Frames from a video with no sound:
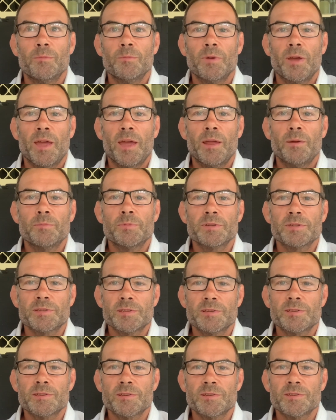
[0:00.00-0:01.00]
and
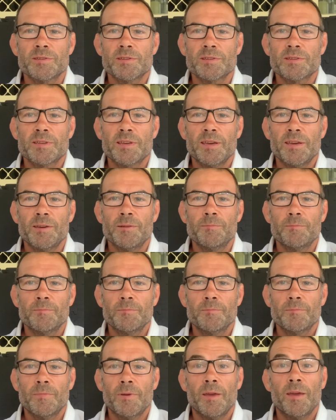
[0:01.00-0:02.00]
persistence is key,
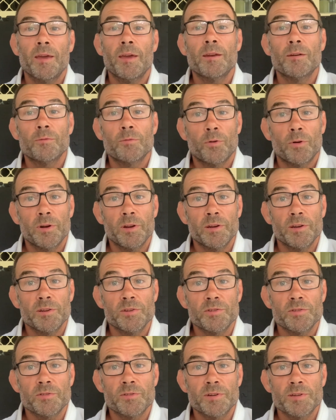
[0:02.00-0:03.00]
and avoiding
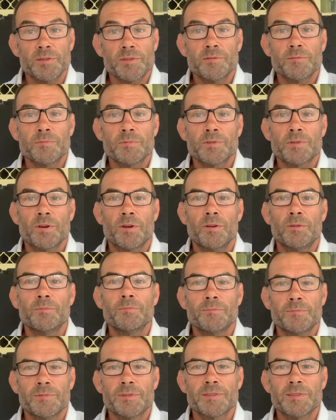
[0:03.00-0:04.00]
injuries. So
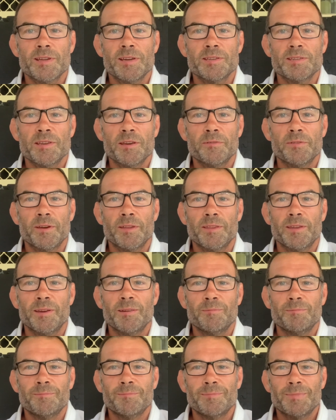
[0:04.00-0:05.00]
stay safe out there.
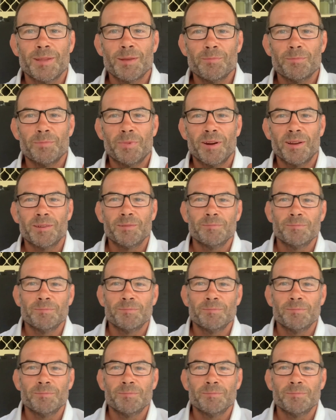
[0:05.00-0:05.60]
Bye.